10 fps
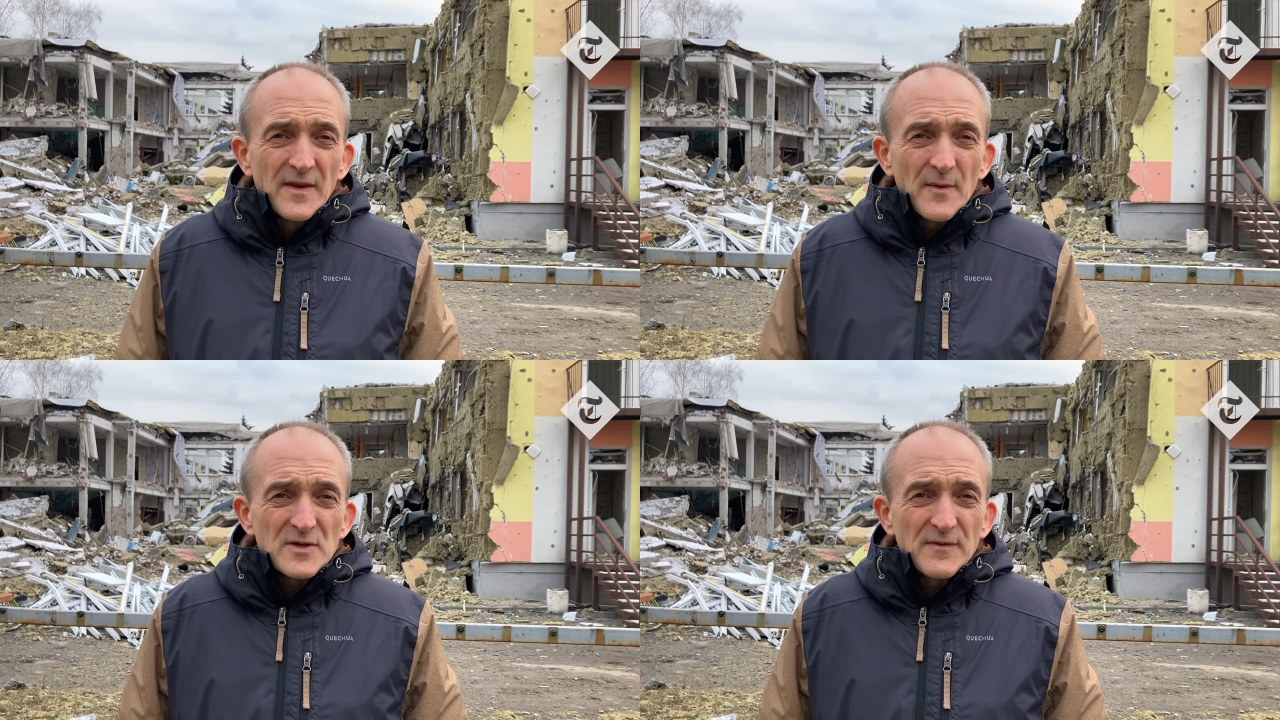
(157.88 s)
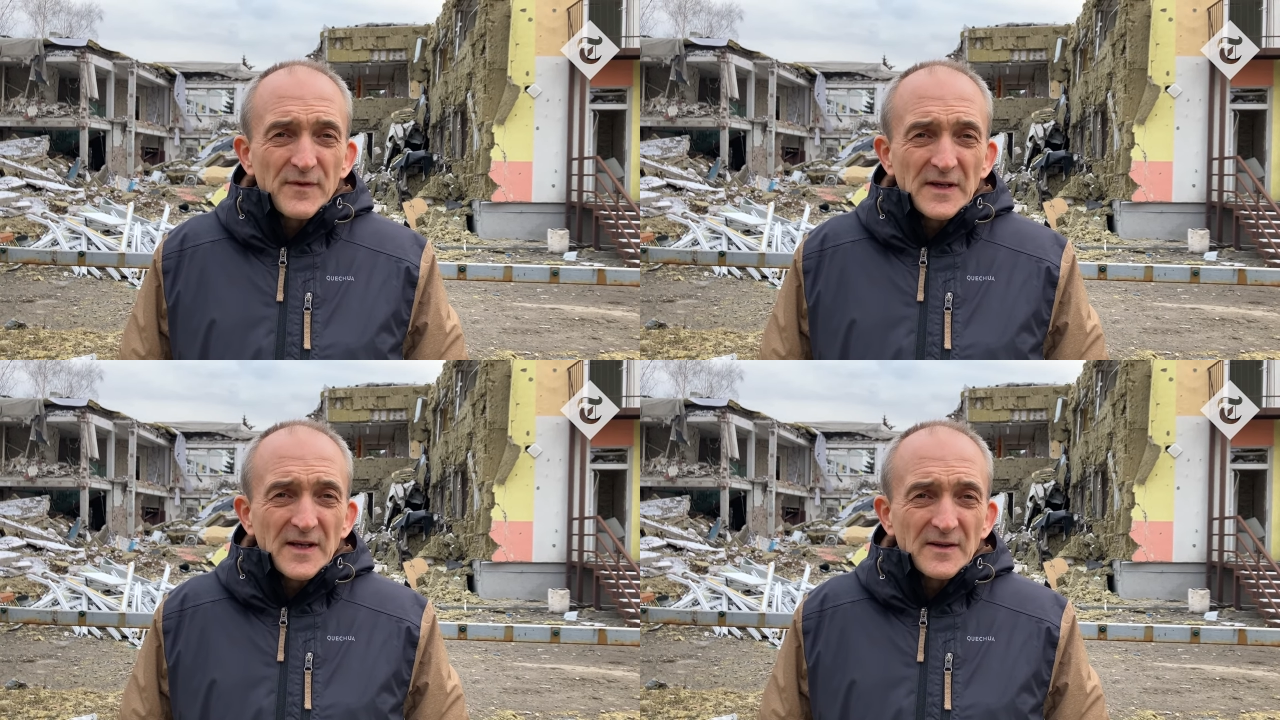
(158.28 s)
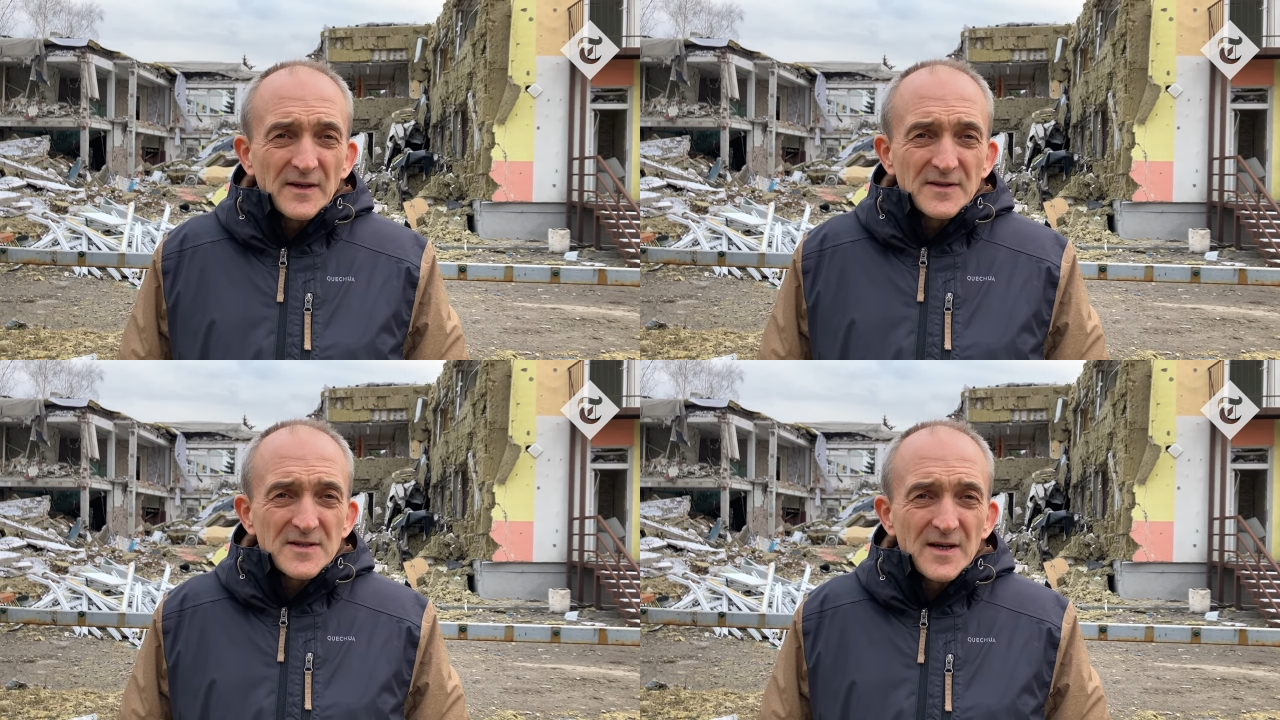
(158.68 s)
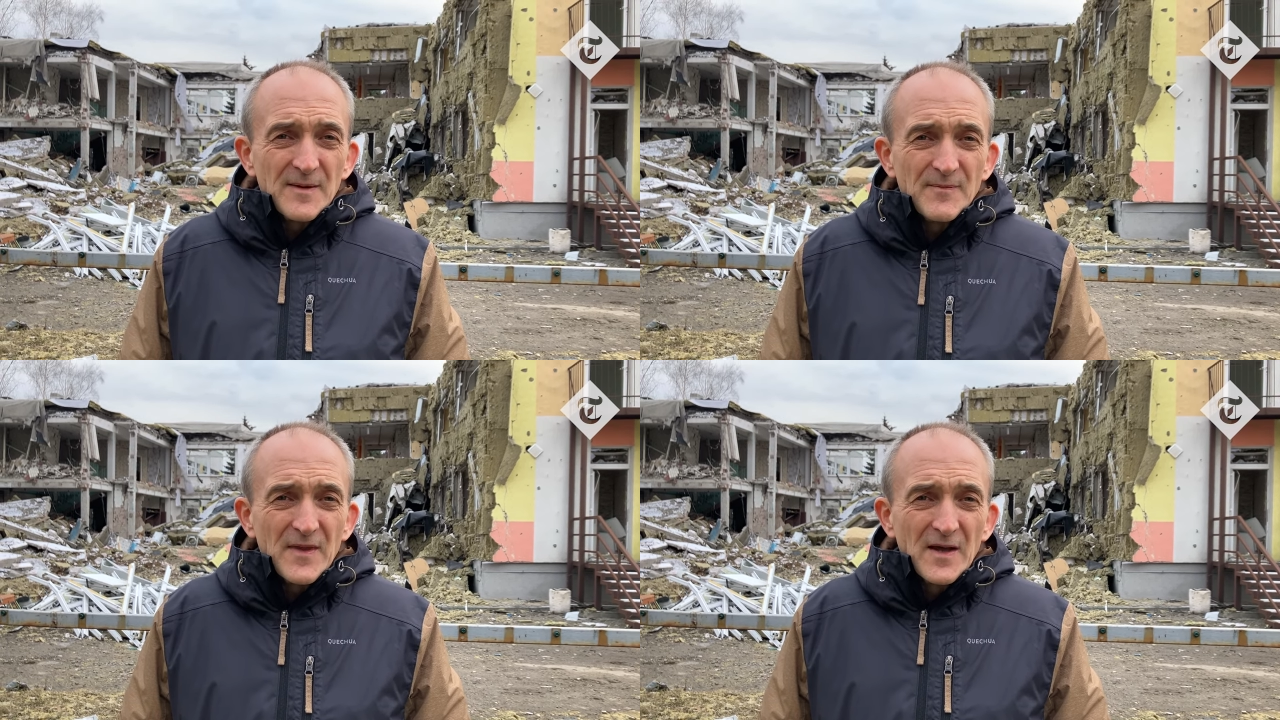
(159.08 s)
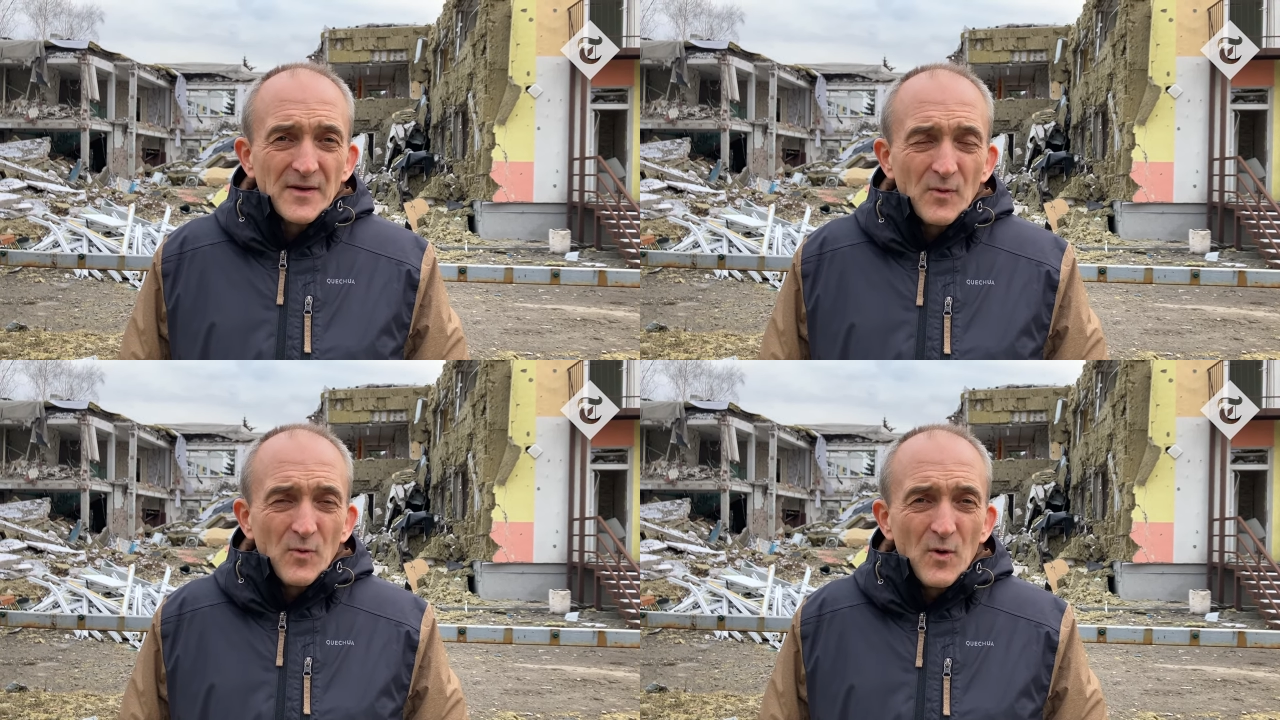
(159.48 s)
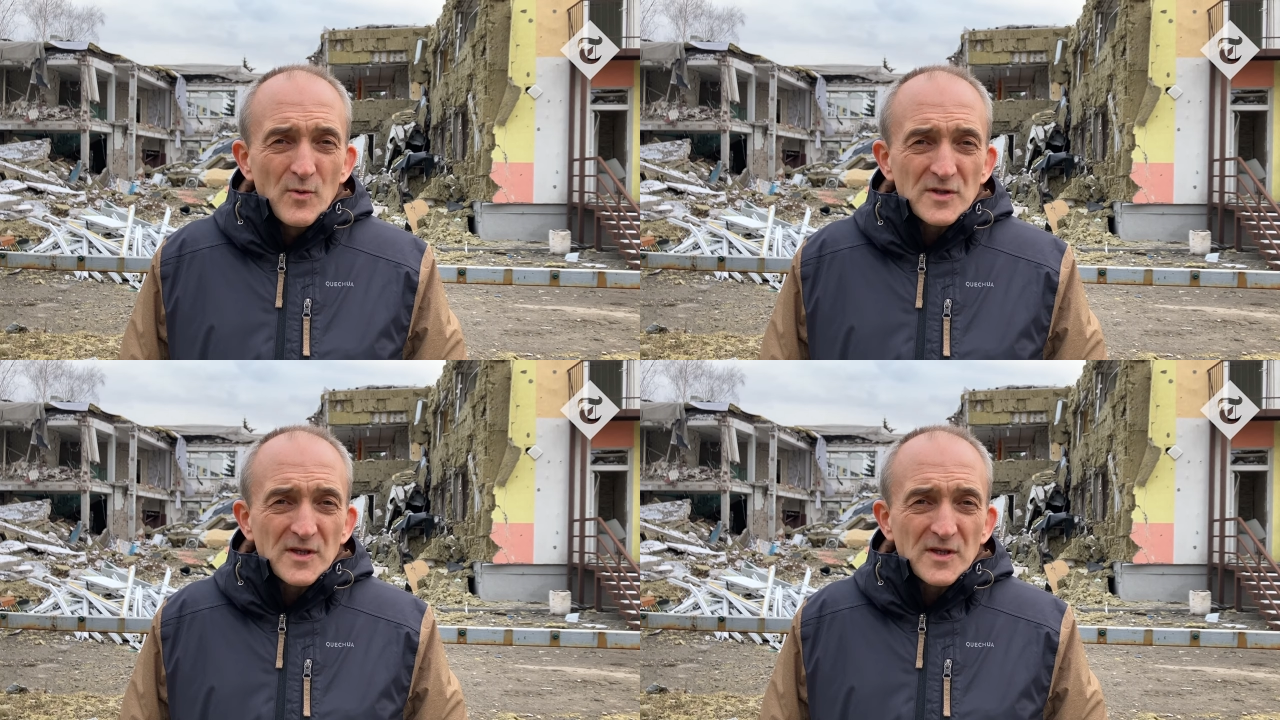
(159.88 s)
there was a feeling that um, the war was